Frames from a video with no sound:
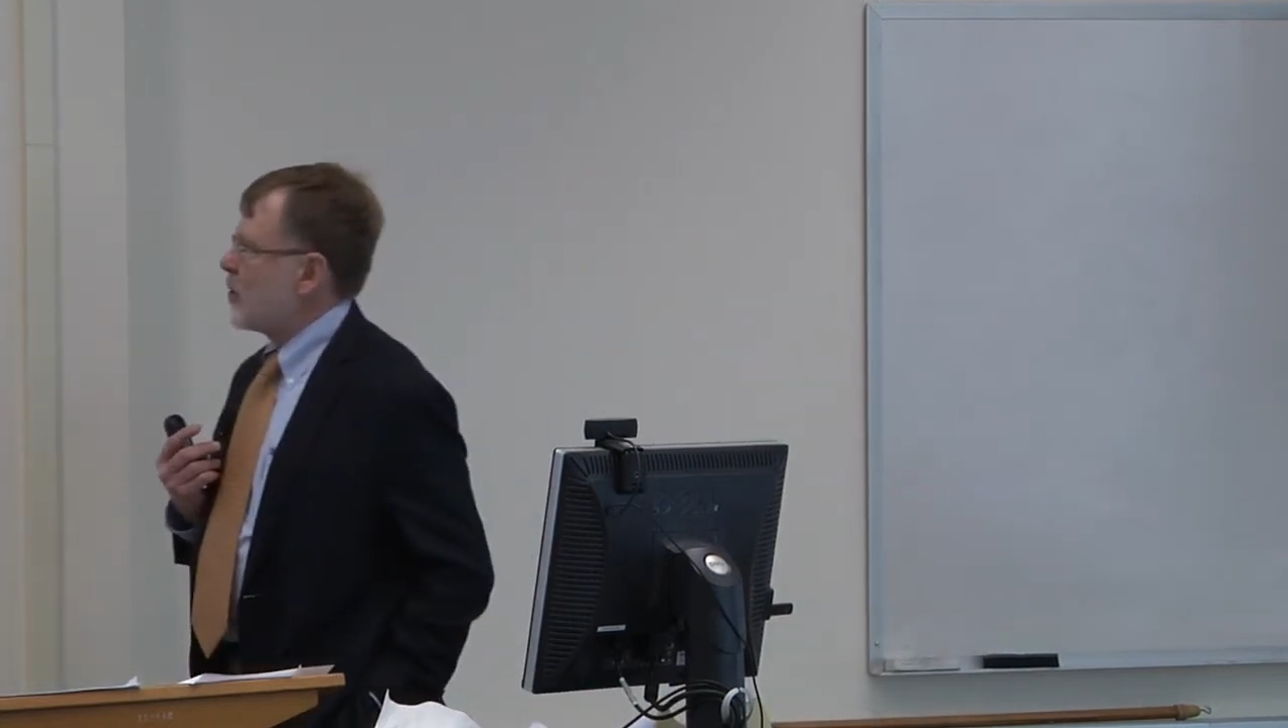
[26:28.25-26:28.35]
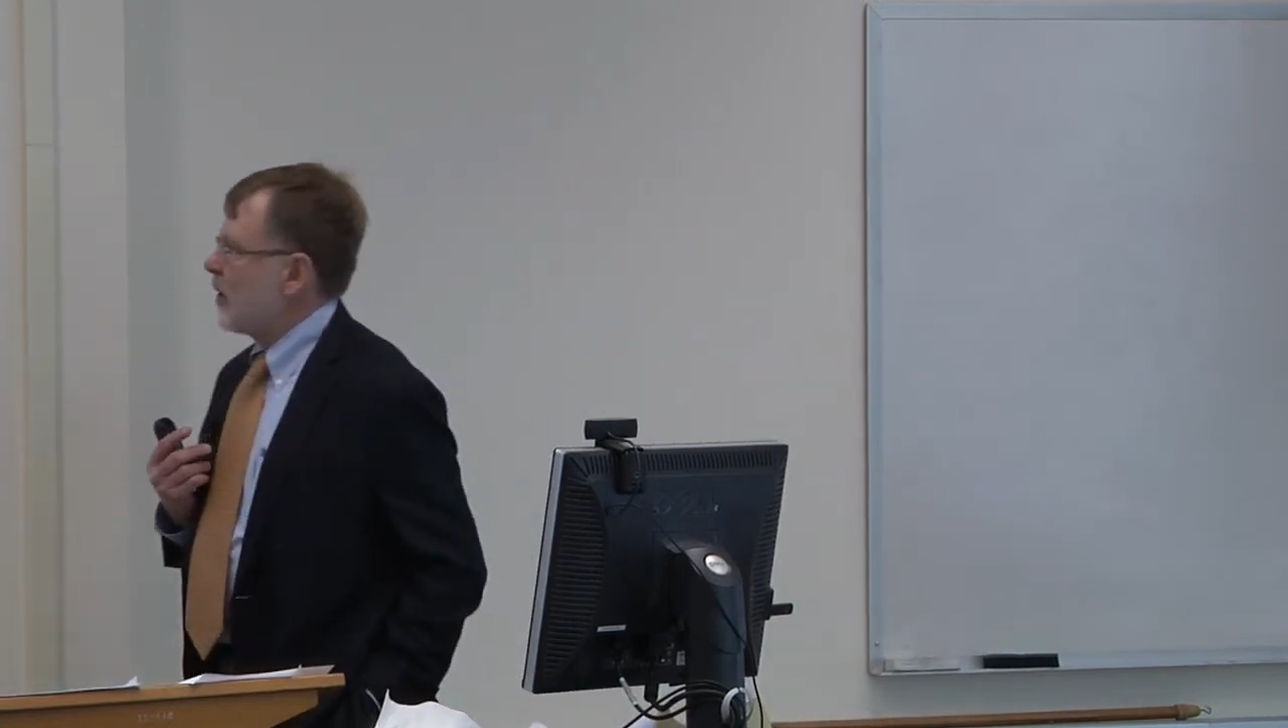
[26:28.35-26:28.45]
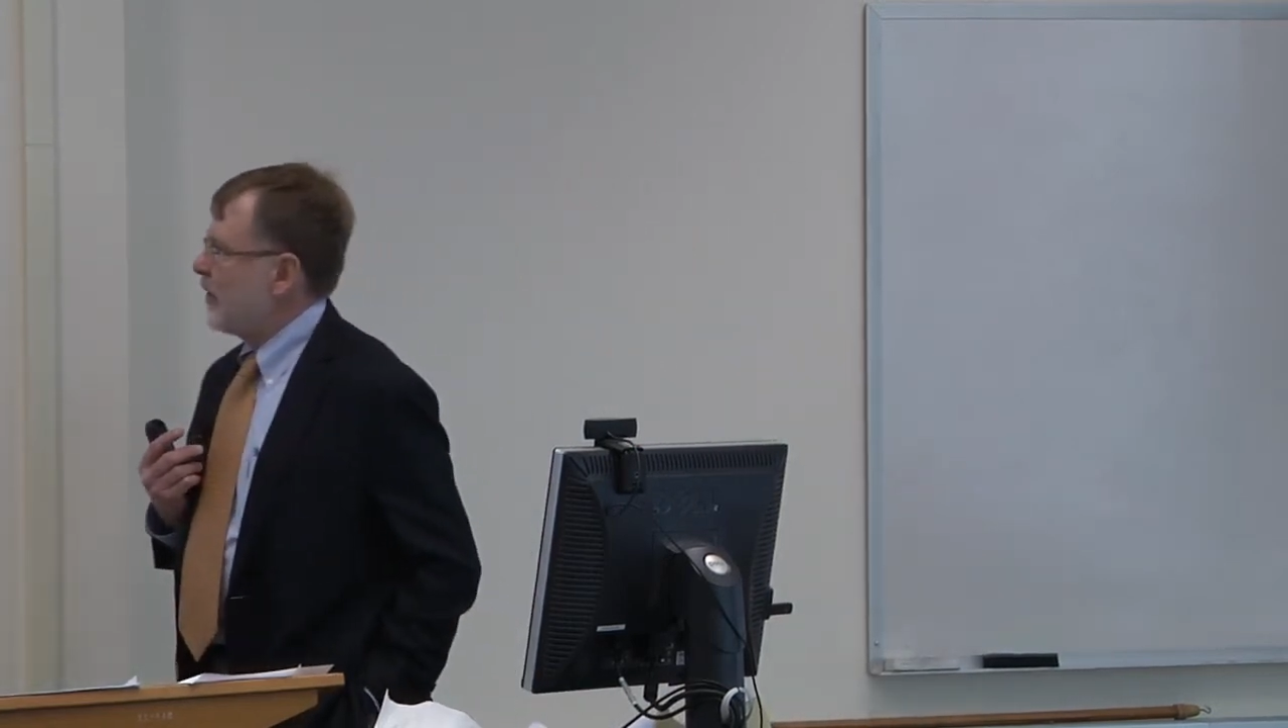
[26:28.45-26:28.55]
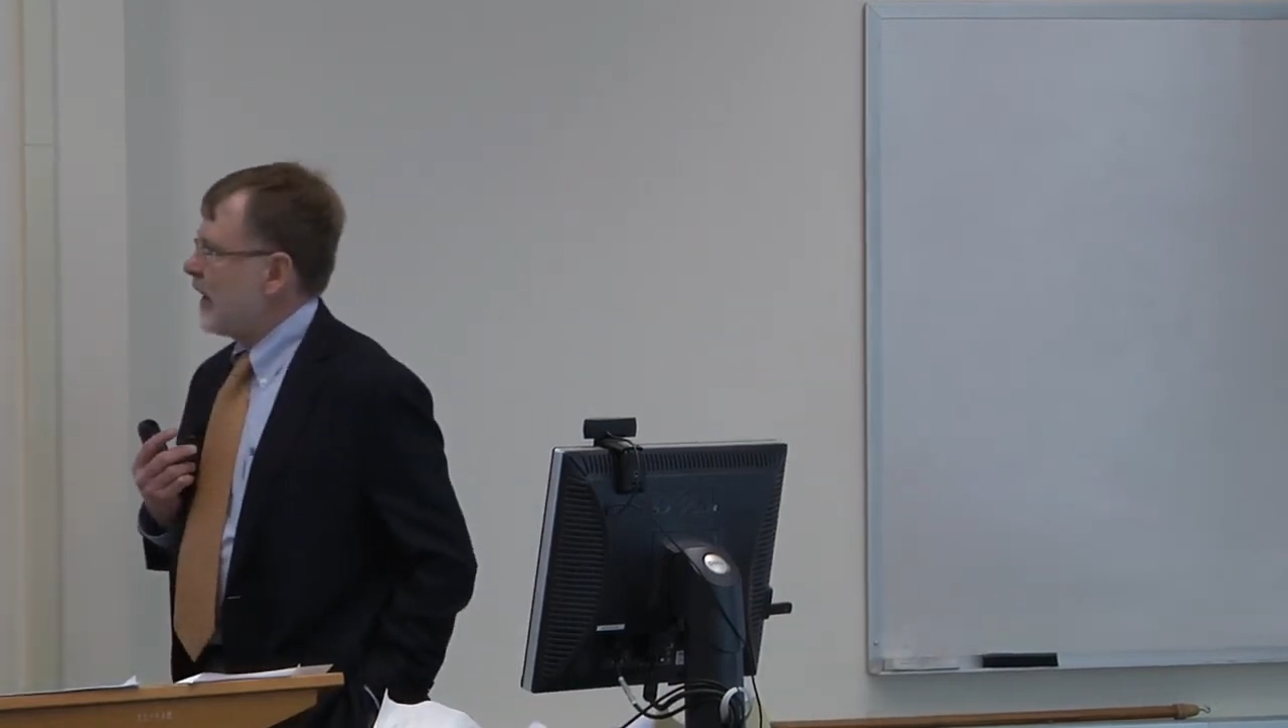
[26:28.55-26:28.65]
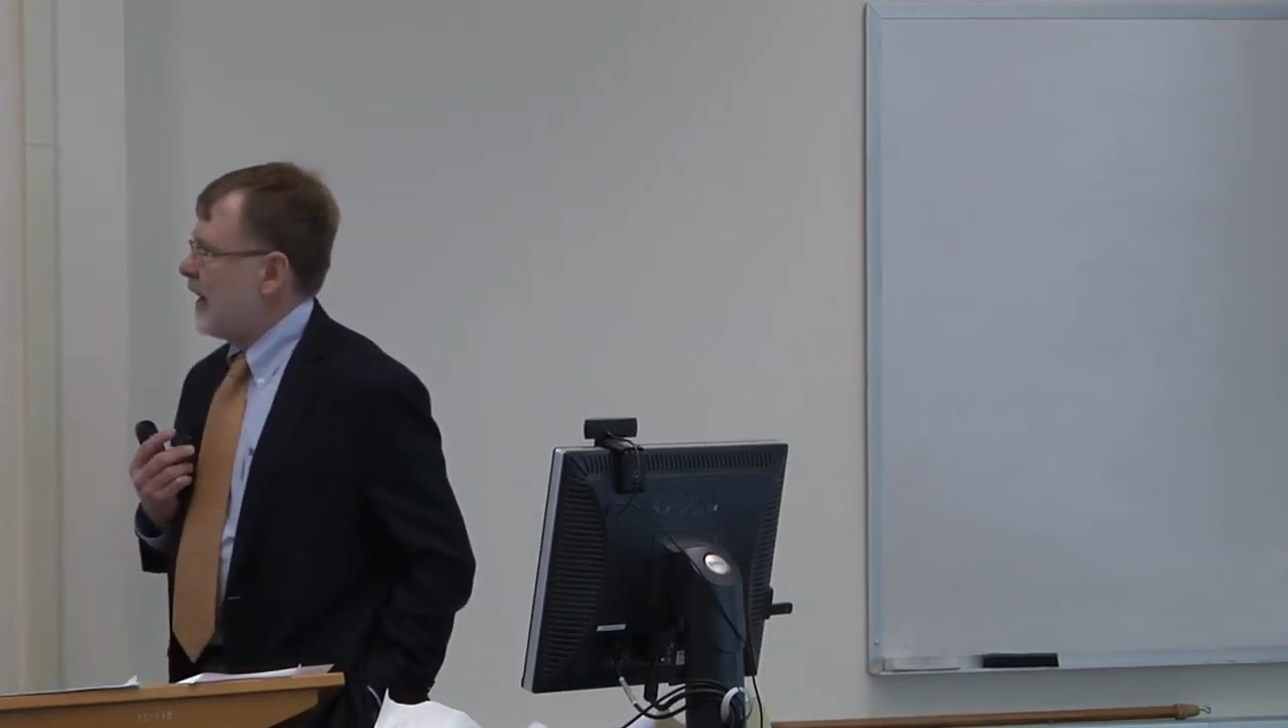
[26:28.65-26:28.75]

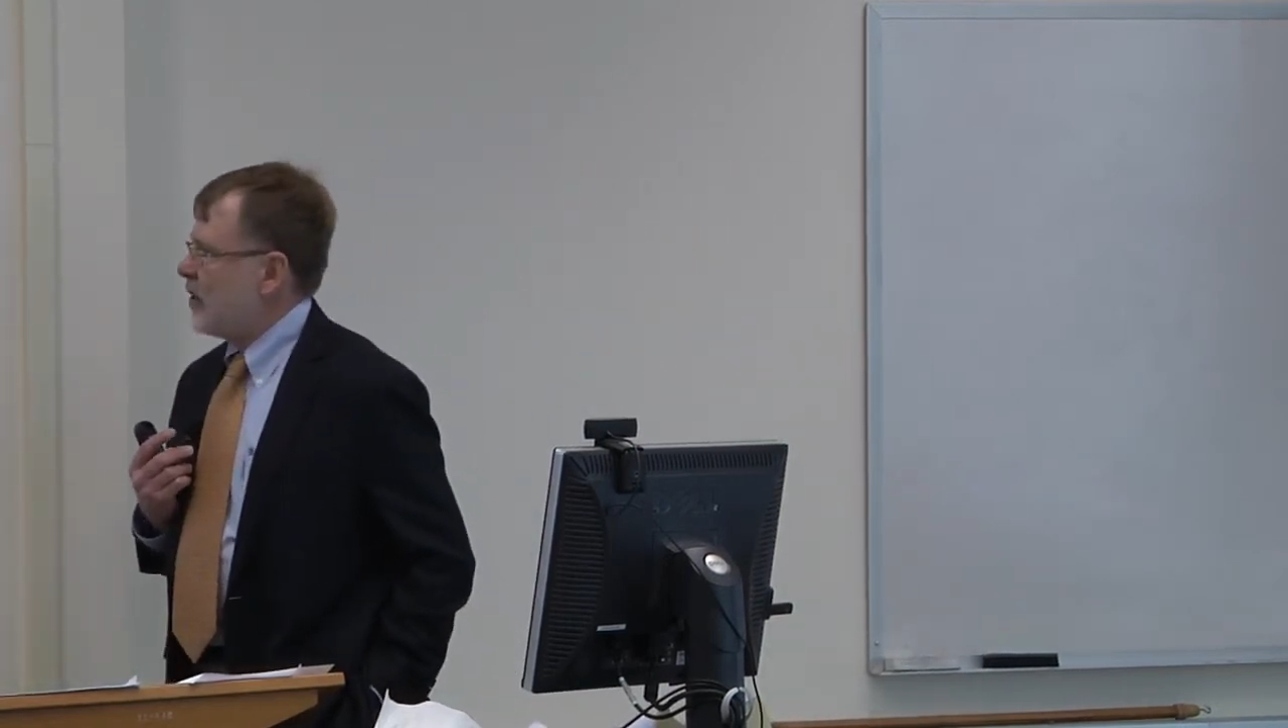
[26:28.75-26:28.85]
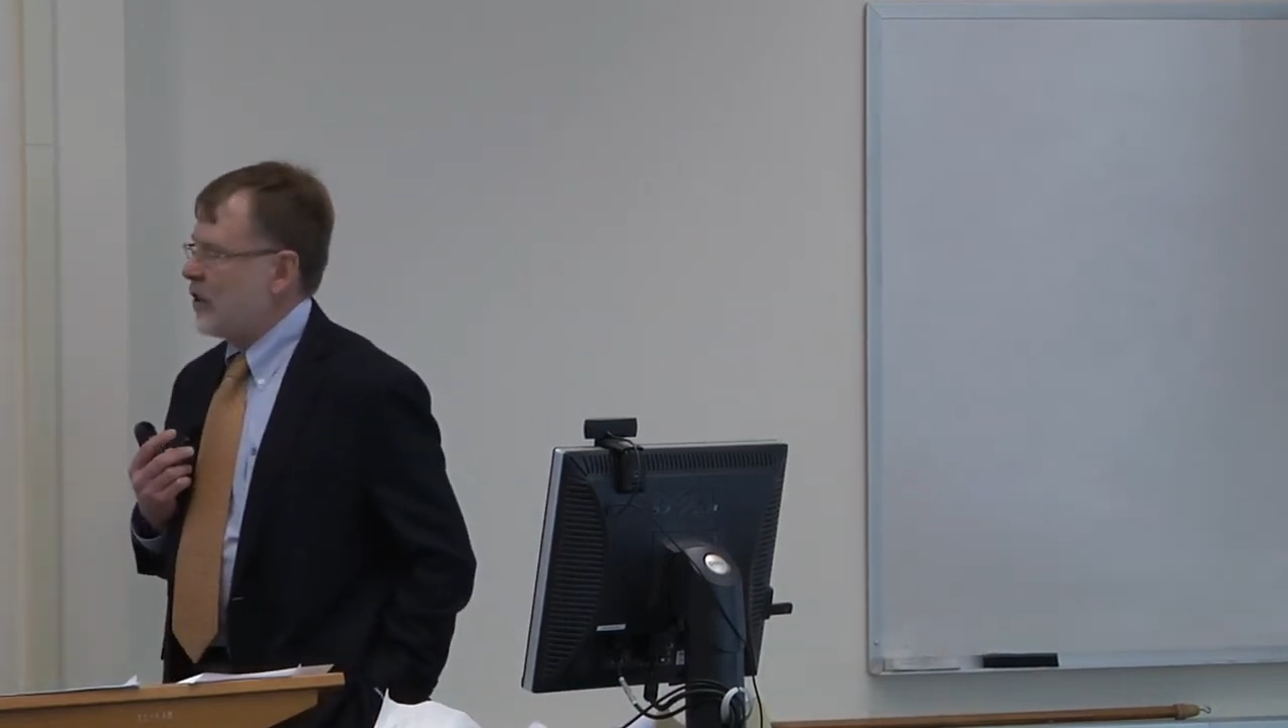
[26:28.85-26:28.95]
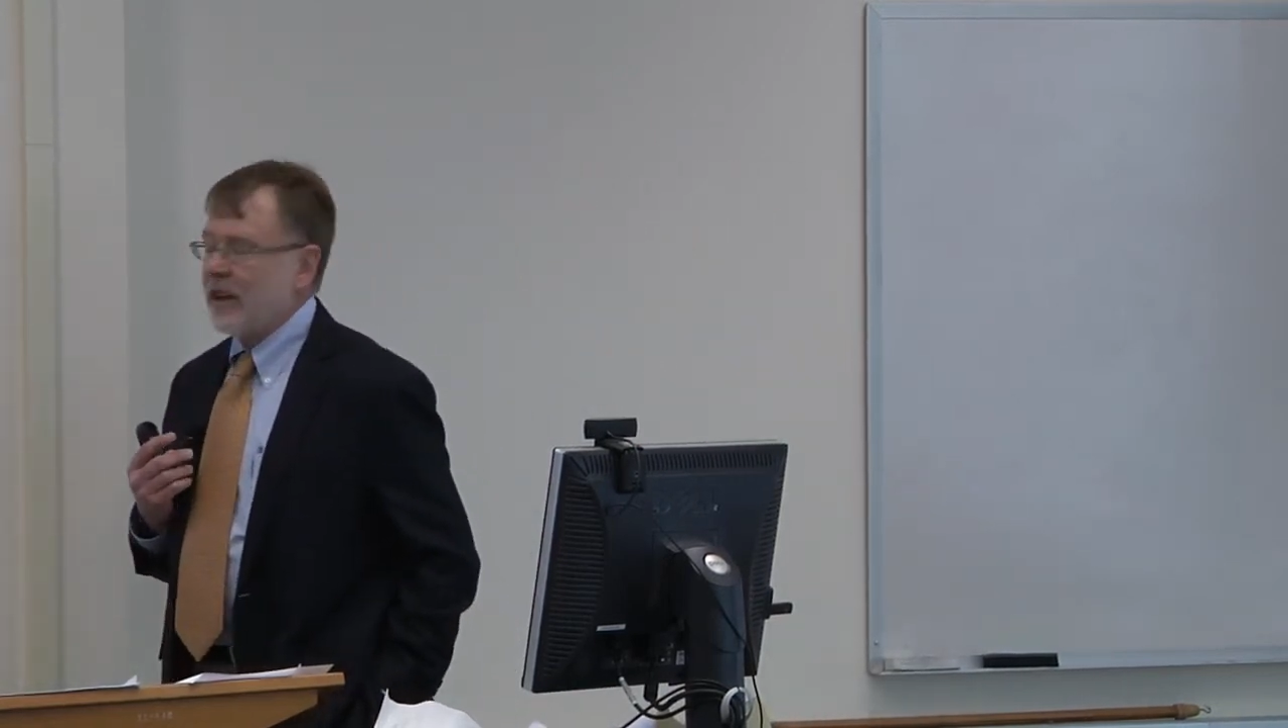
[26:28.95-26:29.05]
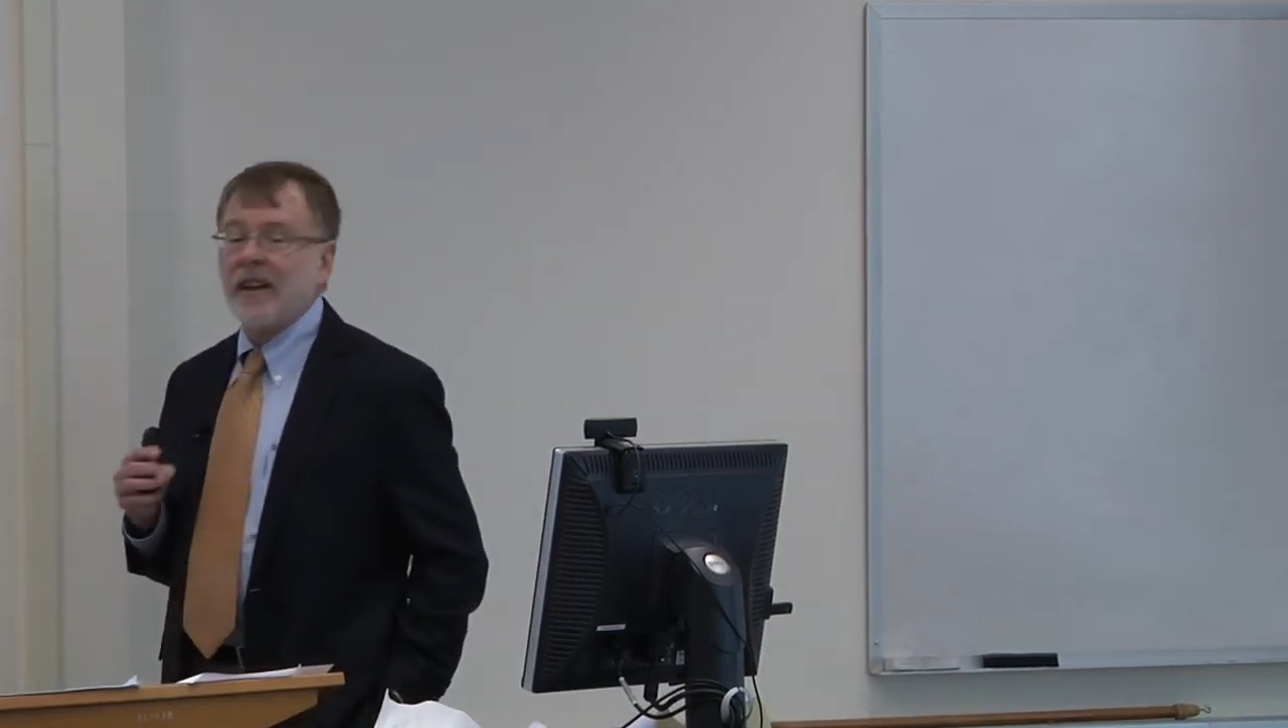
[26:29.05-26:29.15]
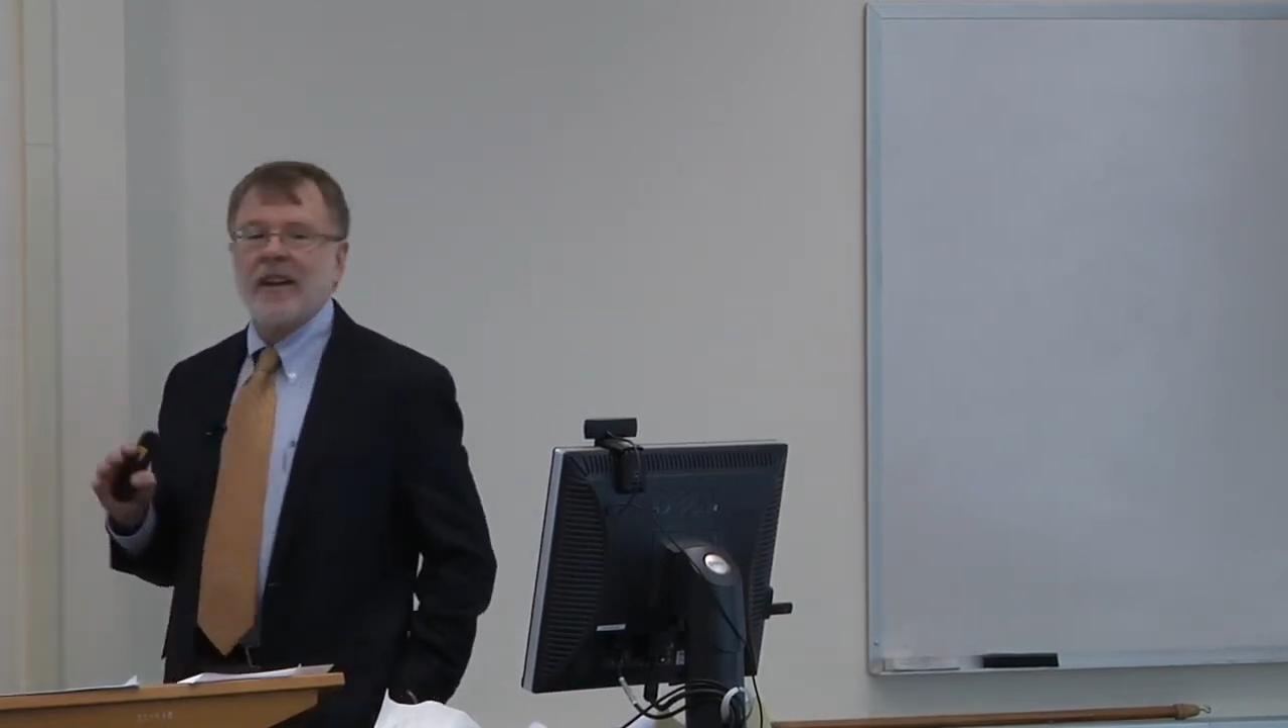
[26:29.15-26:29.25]
certification.